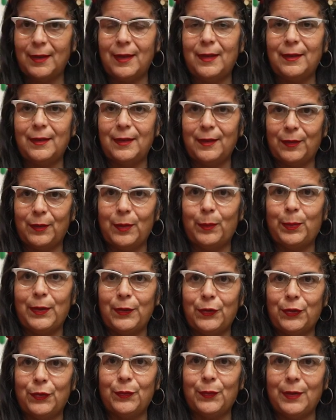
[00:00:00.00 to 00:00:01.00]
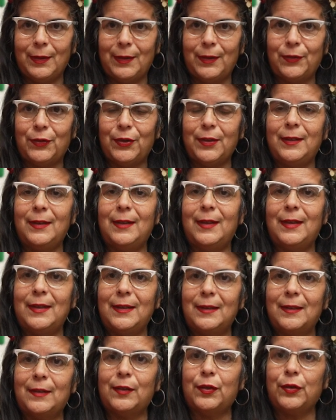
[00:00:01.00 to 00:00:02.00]
and in the pigeon religion
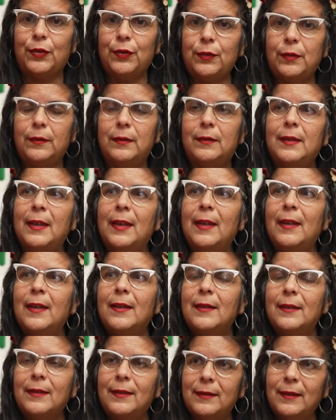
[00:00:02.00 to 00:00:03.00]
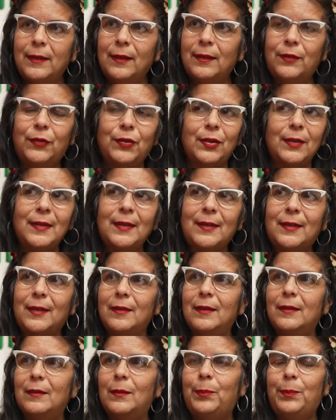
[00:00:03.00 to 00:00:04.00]
is to just
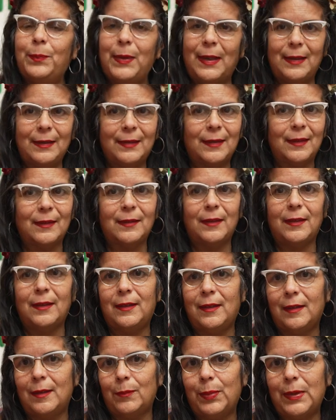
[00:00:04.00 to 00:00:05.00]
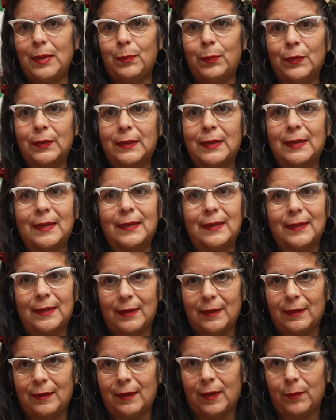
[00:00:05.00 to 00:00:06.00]
basically get people to
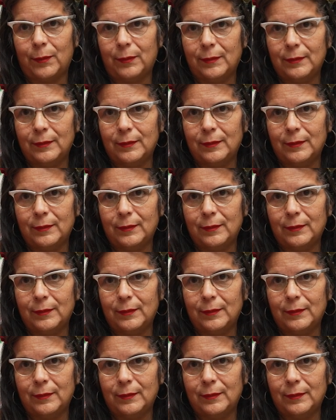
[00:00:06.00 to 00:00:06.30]
see them